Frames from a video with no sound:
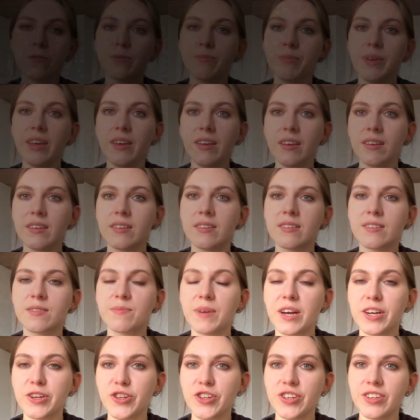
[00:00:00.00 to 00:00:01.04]
me, it is
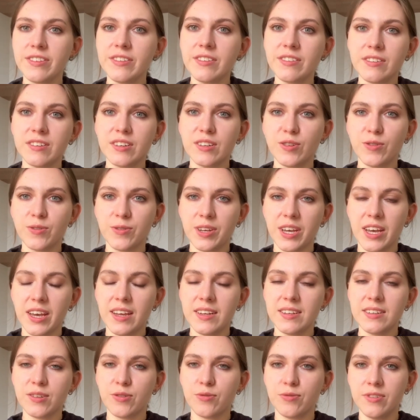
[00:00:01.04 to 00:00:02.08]
much easier to
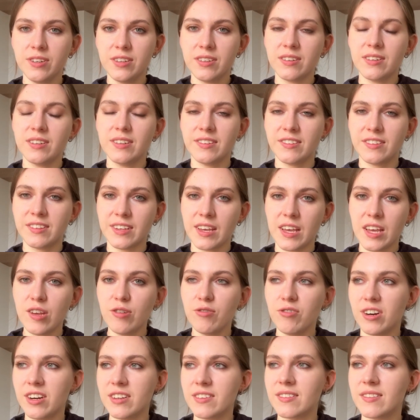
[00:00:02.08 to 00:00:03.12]
edit written essay
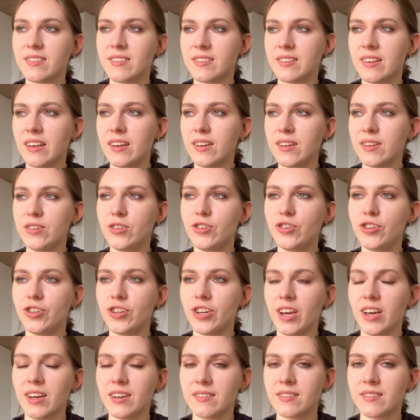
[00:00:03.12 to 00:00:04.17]
rather than
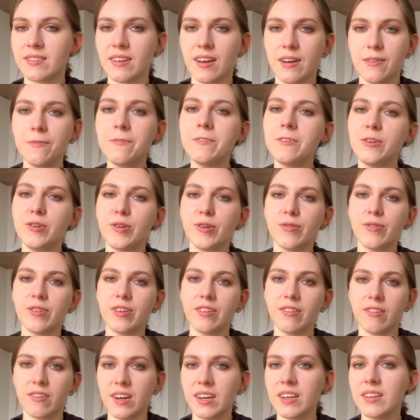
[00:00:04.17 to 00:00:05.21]
check something
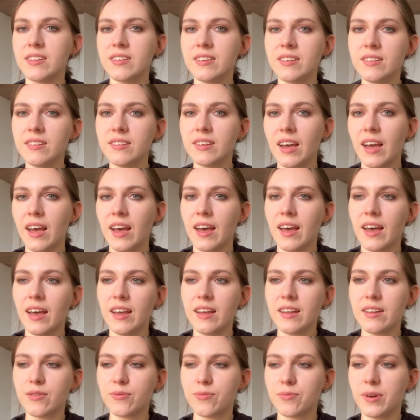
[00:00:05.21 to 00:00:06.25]
during writing.
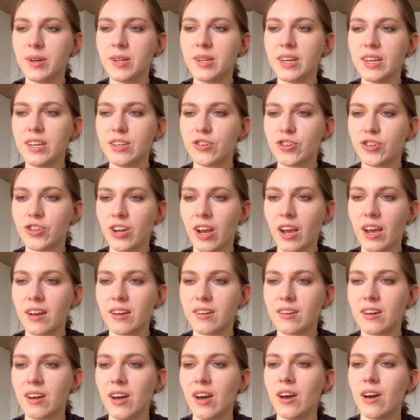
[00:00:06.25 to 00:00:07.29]
And when I check
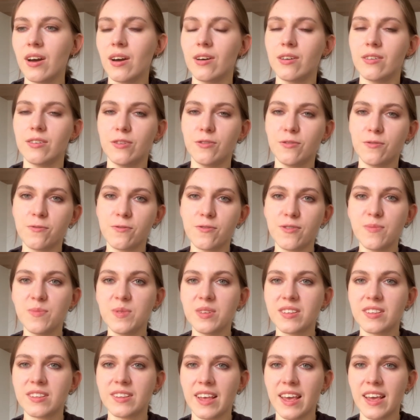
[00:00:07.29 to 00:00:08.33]
for
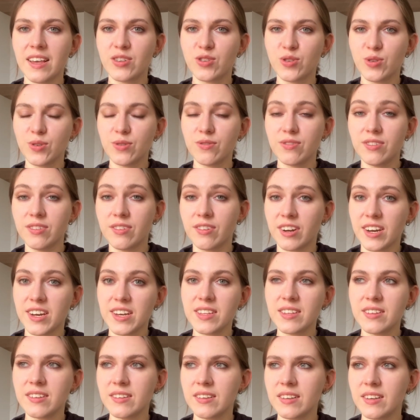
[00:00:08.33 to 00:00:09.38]
mistakes during
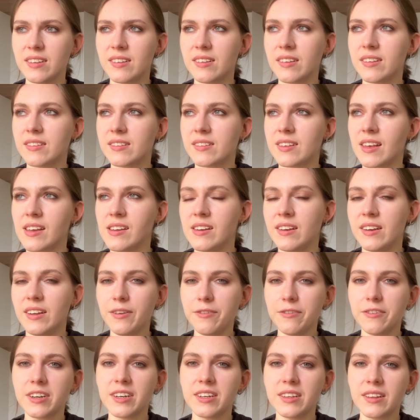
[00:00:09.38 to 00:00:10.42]
writing, it
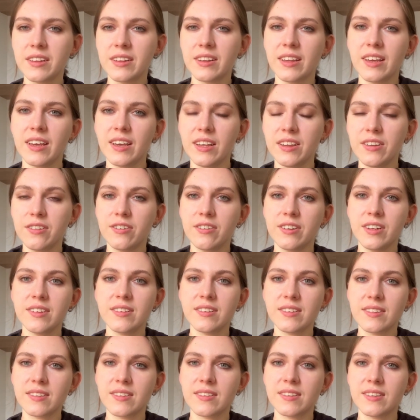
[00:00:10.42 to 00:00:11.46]
significantly
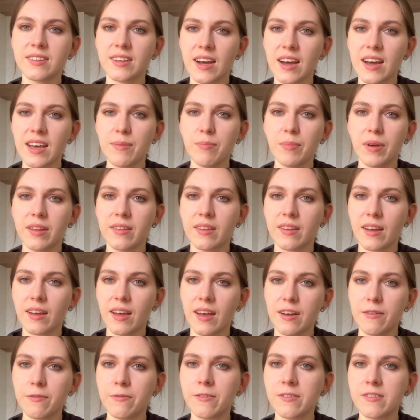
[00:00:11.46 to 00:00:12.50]
increases time and
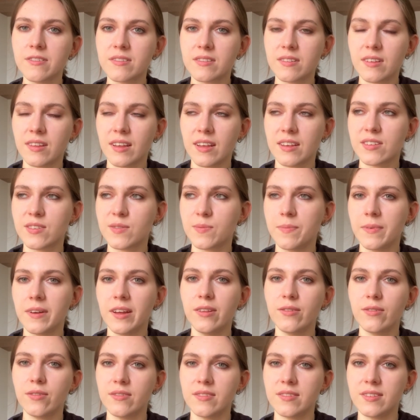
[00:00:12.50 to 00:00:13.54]
effort that I
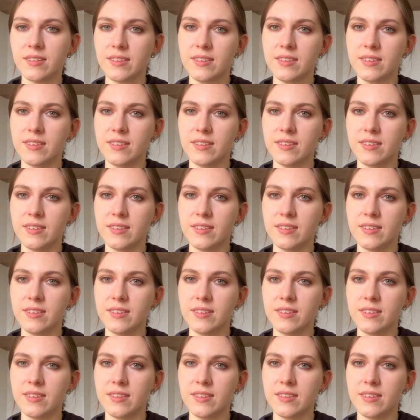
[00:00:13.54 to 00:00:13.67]
spent on the